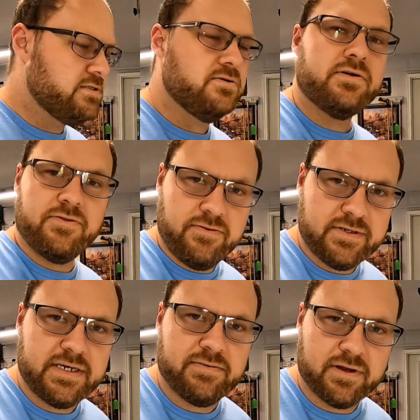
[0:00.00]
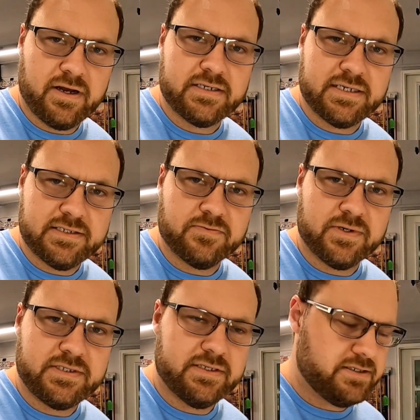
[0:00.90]
So looking through the table of contents of
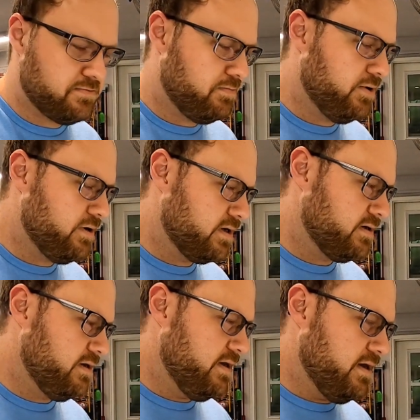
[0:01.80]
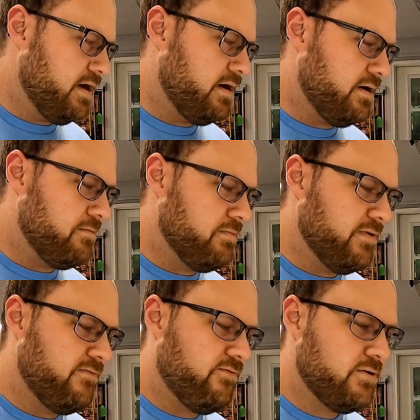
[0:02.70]
what's in this book,
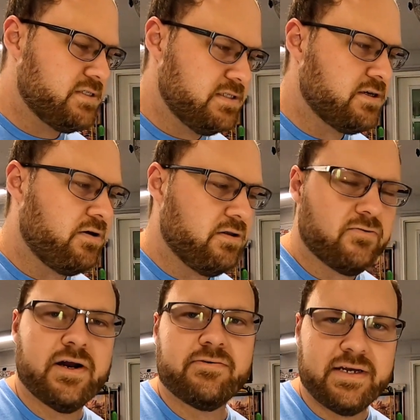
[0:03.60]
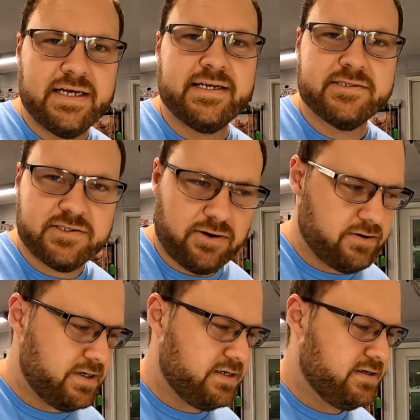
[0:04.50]
first is all around getting
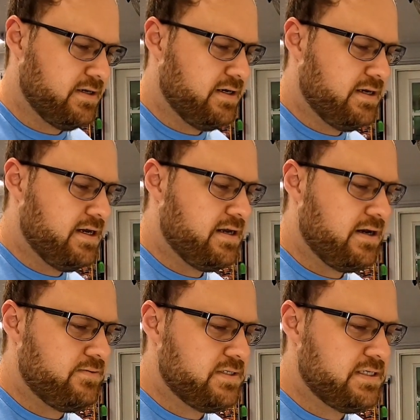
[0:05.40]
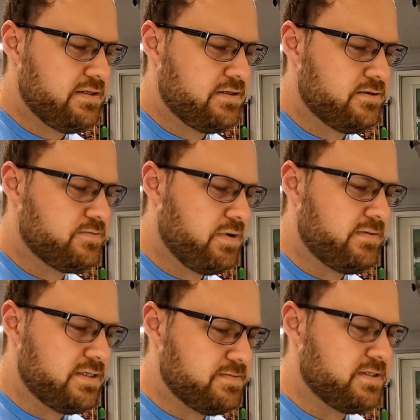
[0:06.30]
started. And I would say that there's
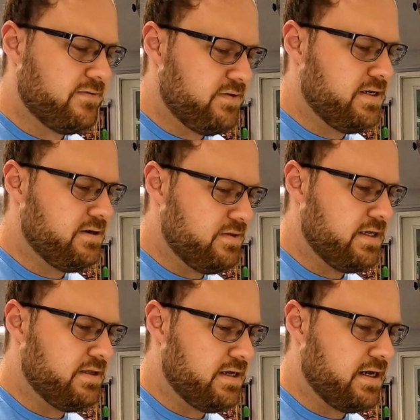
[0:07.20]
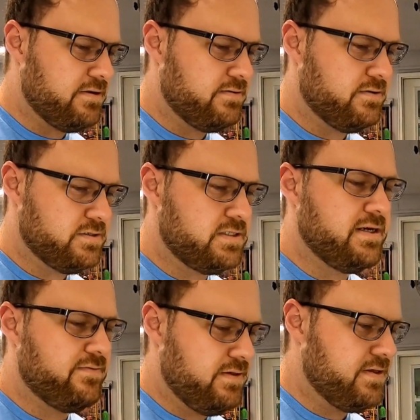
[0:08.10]
probably some stuff in here there's
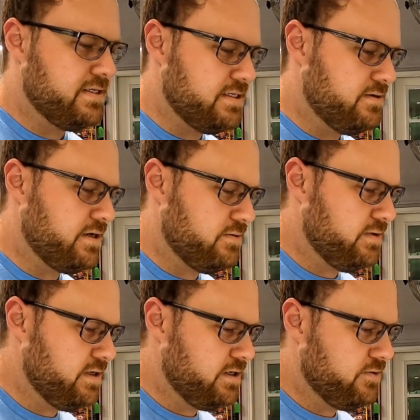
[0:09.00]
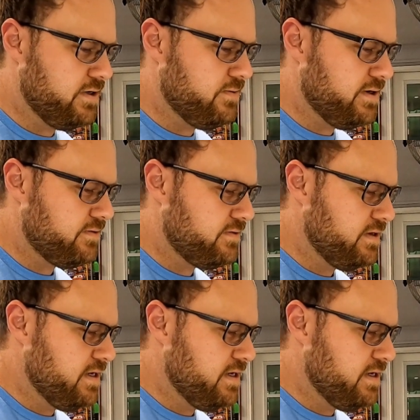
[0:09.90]
definitely things in here that I really agree with.